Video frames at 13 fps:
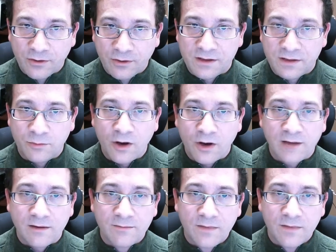in the
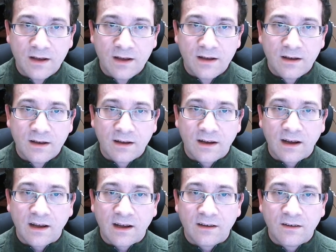brain,
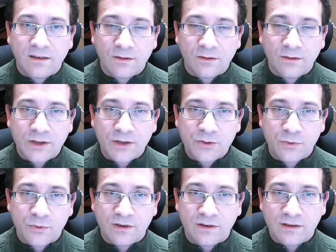and which
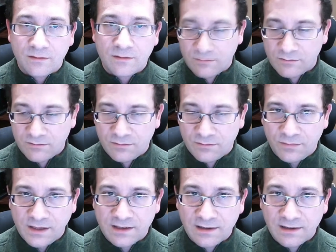would
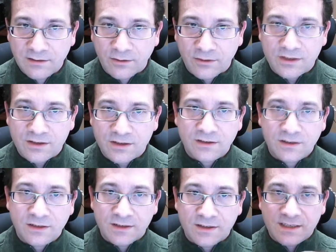be delivered
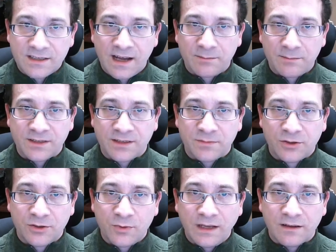to the synapses
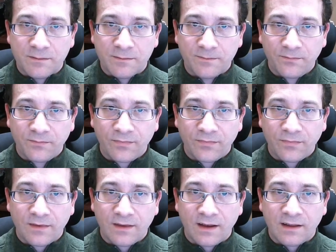between them.
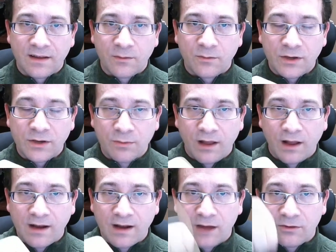And then when you
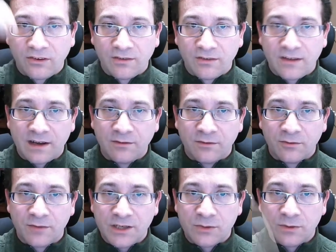pluck out that
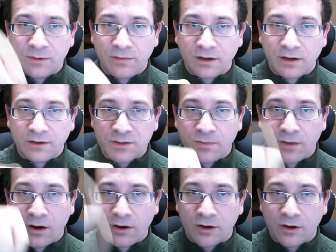information, you pluck those
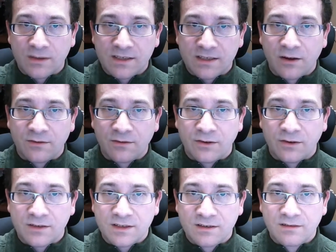barcodes out of
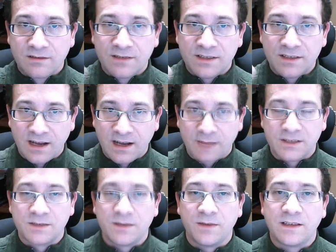those
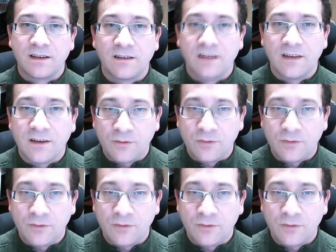synapses, basically, and